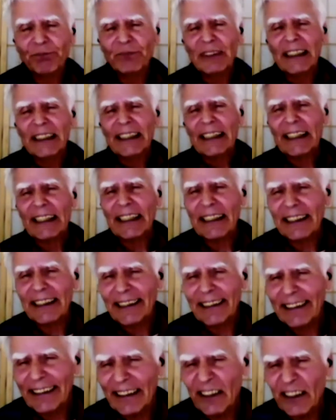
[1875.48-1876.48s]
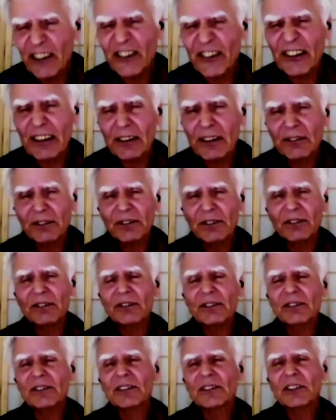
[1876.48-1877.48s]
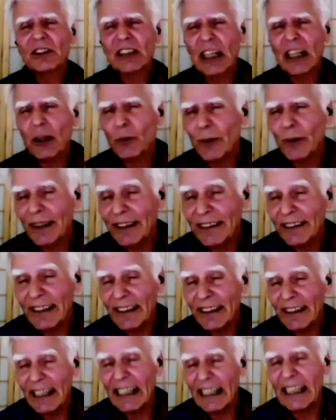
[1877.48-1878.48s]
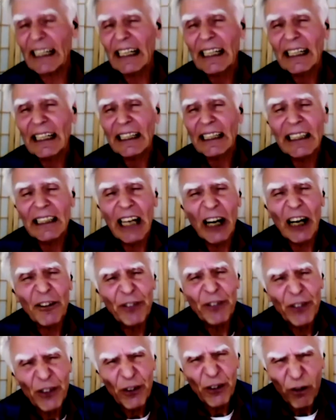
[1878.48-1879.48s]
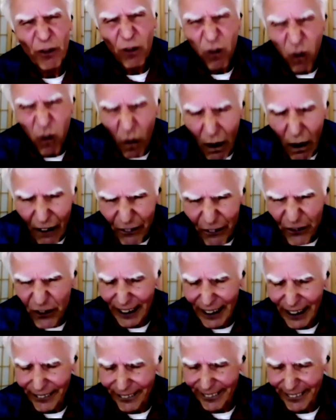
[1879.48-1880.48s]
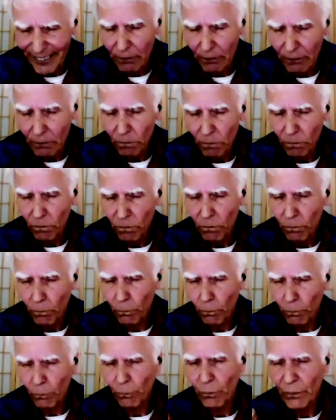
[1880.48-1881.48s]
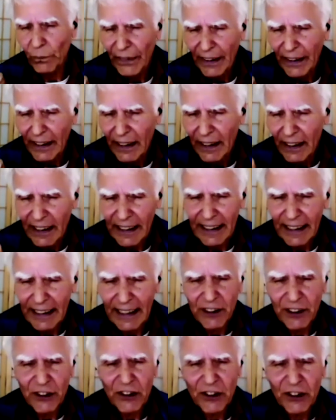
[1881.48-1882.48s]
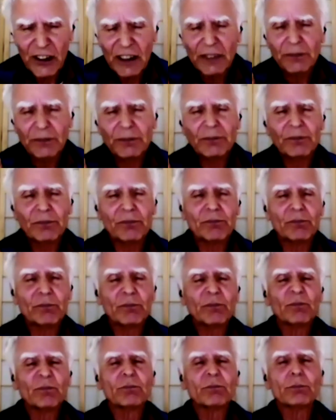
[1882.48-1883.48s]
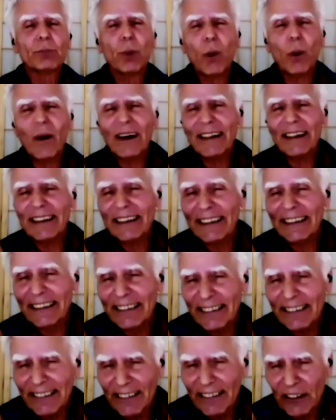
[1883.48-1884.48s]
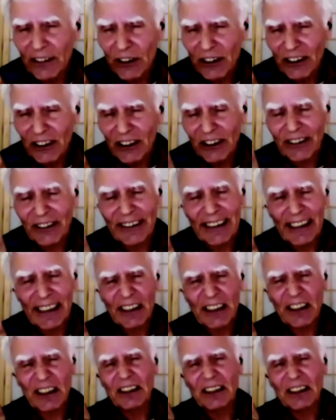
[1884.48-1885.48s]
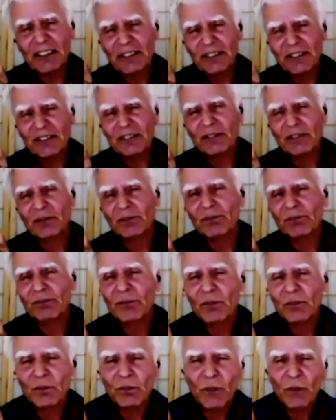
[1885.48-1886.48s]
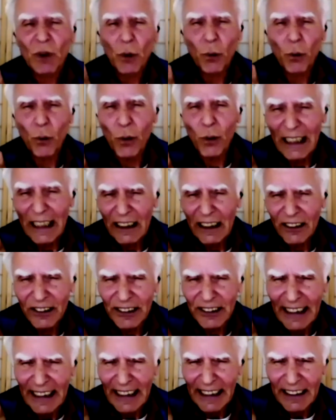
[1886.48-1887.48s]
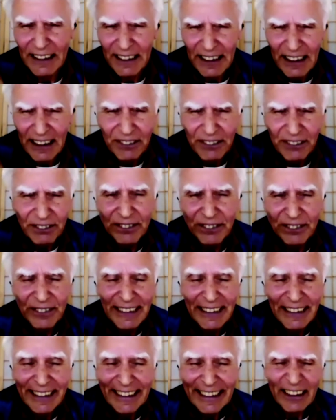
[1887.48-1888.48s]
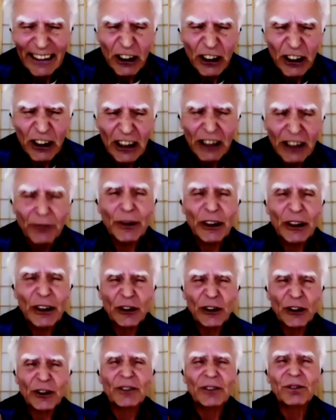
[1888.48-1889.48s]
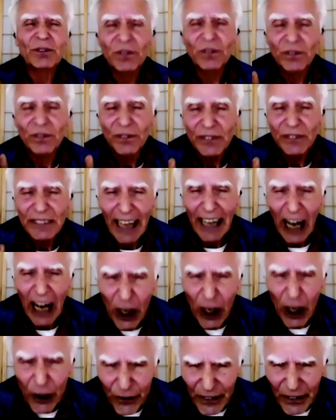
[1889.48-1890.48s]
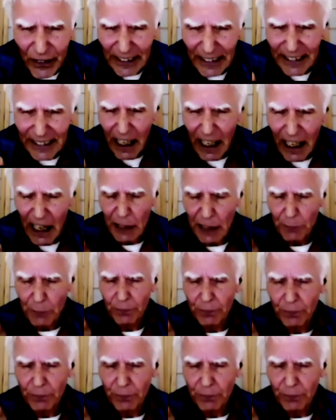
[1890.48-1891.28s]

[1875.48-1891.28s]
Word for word: he is, shall we say, at the forefront. Hmm. Mm. He is born in to this mm, world and mm, he will mm, over time